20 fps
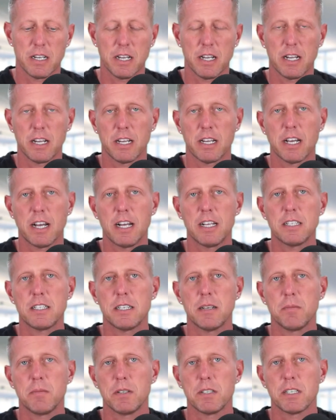And the
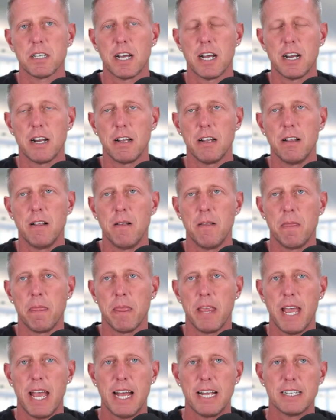concept is kind of
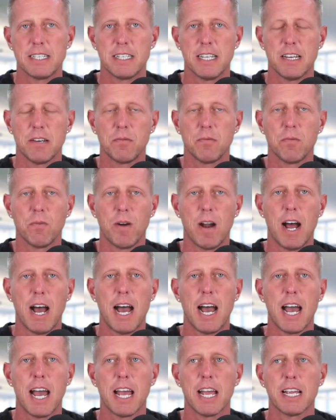as they
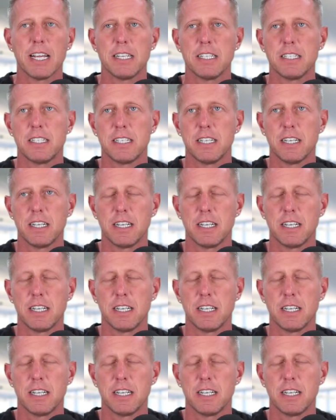rise